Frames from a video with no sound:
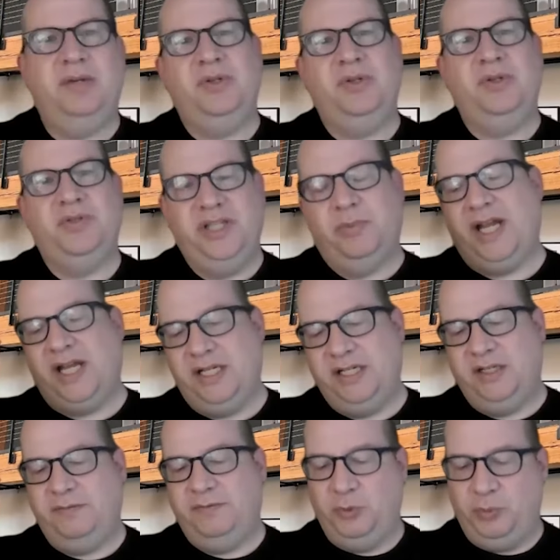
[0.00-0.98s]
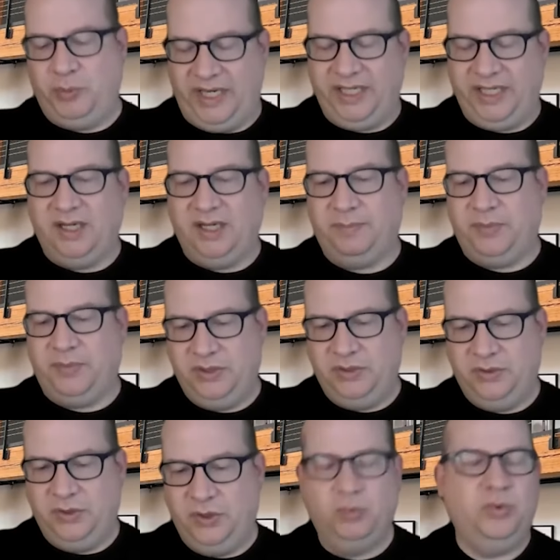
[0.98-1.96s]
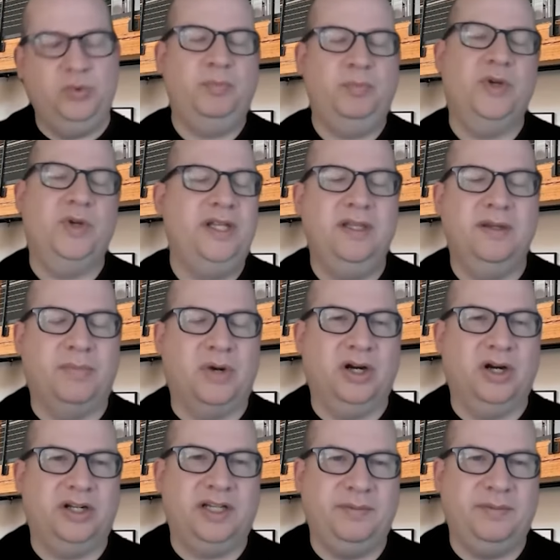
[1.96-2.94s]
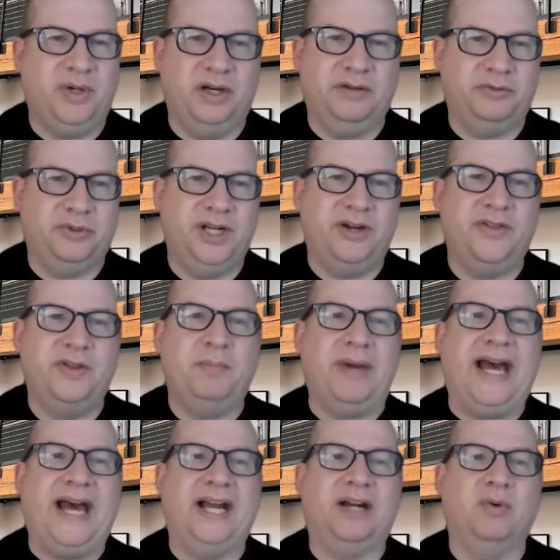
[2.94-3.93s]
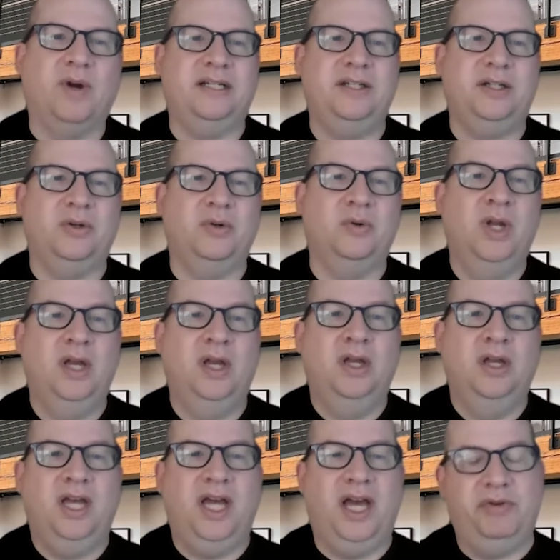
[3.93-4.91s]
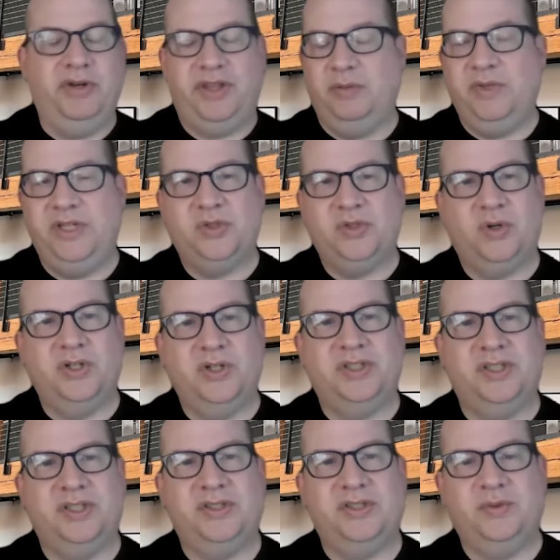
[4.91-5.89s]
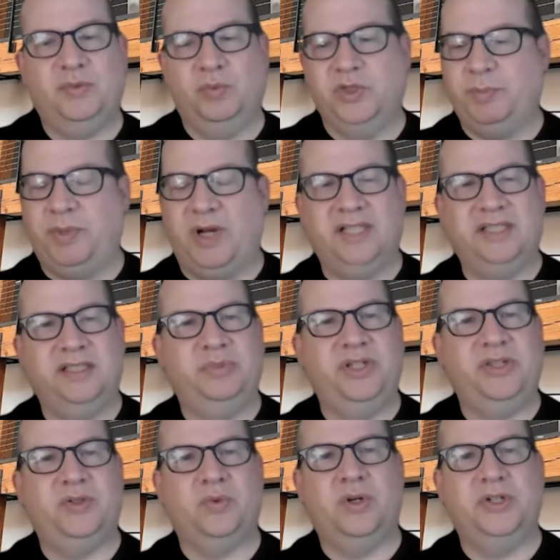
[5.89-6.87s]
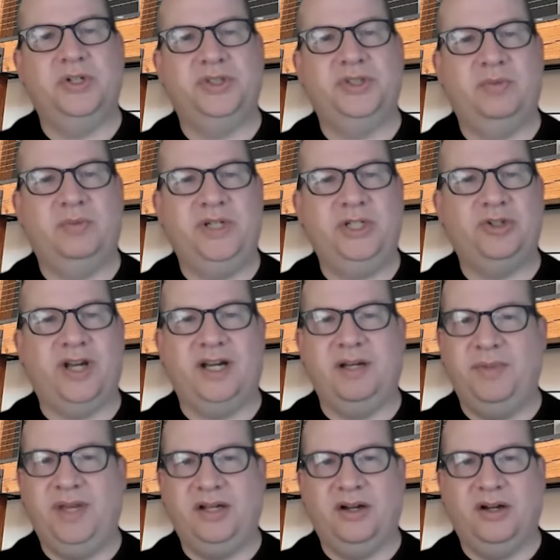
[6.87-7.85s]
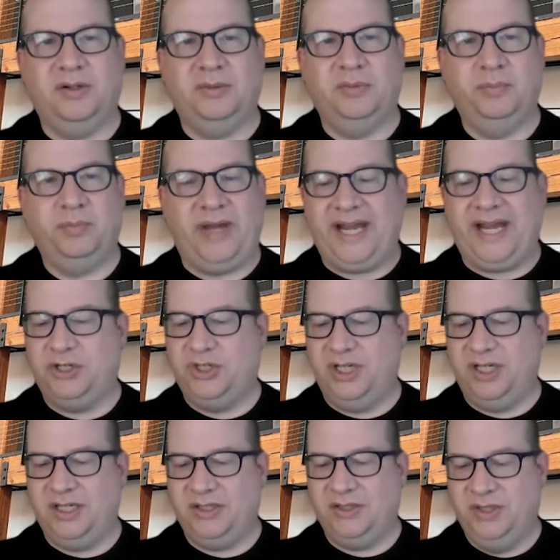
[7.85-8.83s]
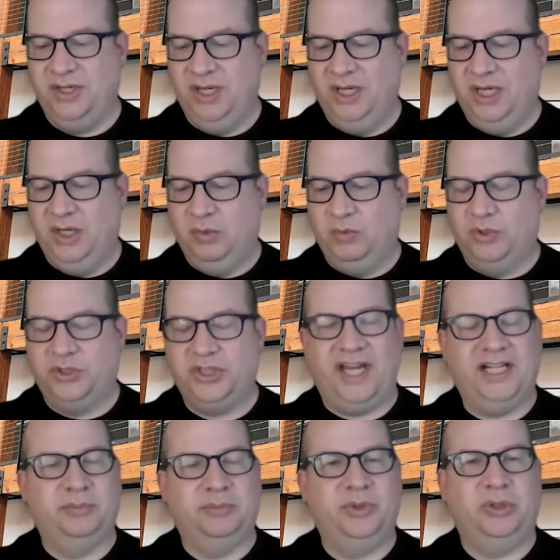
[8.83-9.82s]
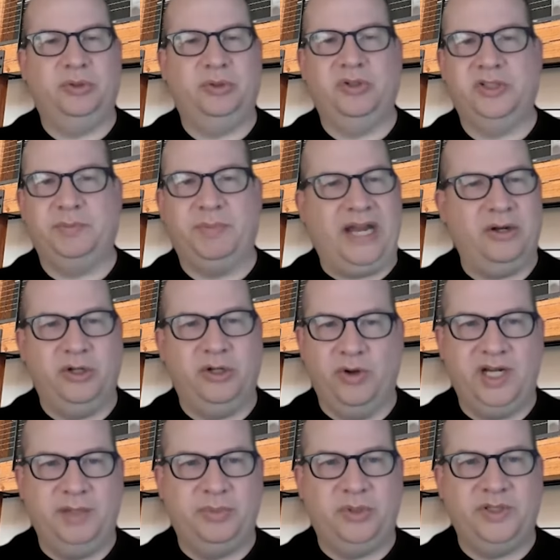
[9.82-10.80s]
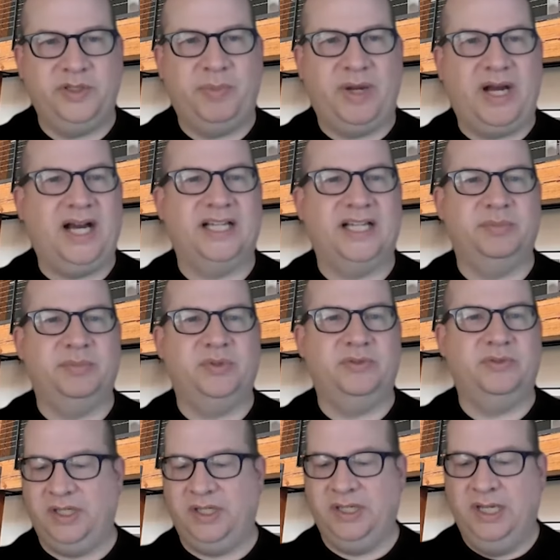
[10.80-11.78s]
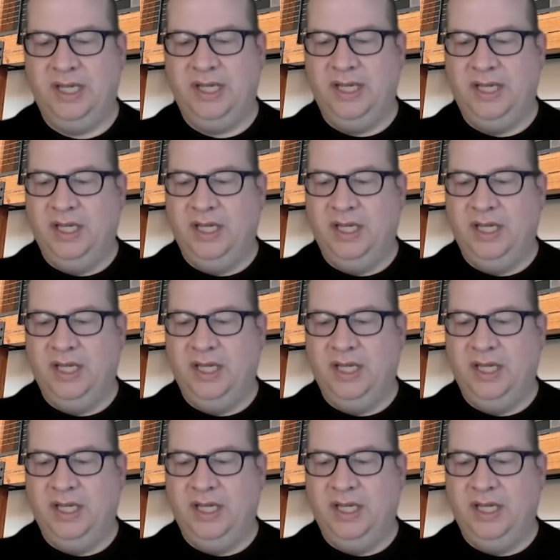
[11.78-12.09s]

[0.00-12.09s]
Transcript: when you see the brand, and if you pick it up and you read the marketing puffery on the back, and you know, everything we source is responsibly sourced, and we try to make our packaging as recyclable or as biodegradable as possible. And